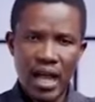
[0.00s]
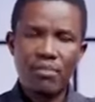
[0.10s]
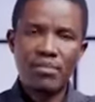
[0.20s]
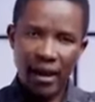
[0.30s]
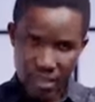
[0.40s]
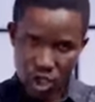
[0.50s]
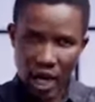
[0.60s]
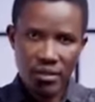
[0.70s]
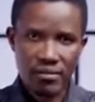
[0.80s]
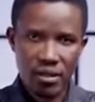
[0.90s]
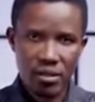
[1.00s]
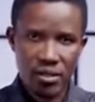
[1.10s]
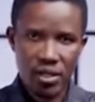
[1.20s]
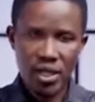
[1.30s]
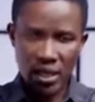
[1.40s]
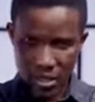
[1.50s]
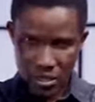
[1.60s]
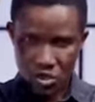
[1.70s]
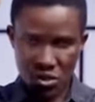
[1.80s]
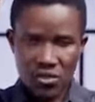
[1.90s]
I'm now a child of God
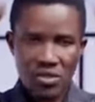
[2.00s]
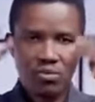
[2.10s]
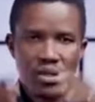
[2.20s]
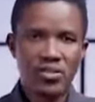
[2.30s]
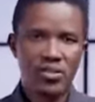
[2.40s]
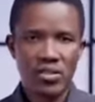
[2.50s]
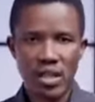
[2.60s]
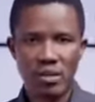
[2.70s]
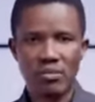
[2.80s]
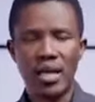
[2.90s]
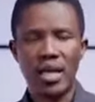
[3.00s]
in Jesus' precious name.